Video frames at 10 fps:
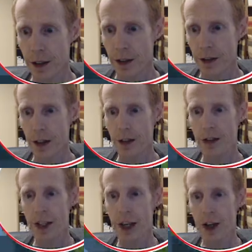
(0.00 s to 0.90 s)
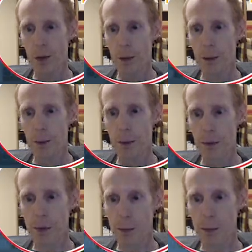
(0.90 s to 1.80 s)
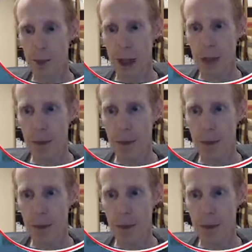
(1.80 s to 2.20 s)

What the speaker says: So this is how you pick it